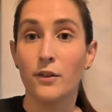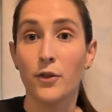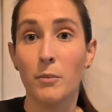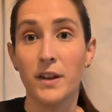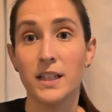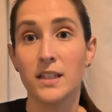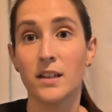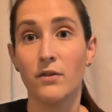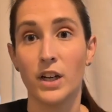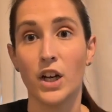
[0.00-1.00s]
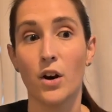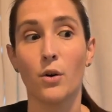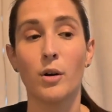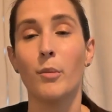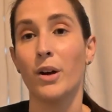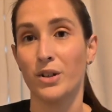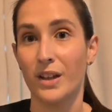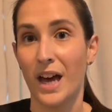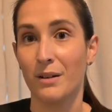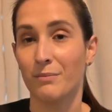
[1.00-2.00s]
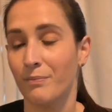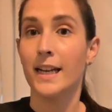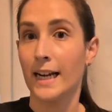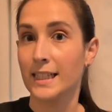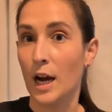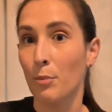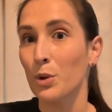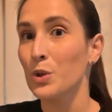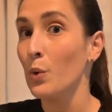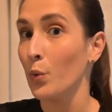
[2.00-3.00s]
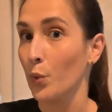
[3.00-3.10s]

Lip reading: from this video compared to then. Next up, we'll do